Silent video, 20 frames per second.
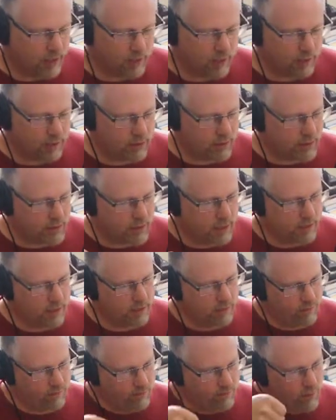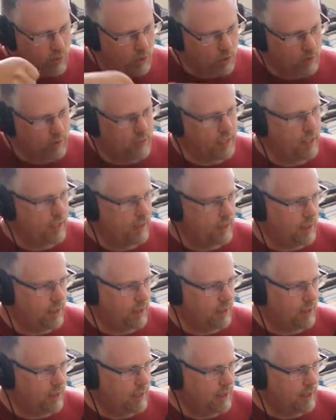You'd set your phone down
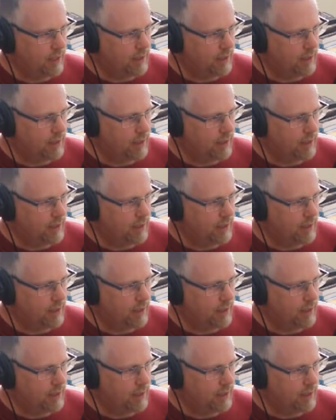on that.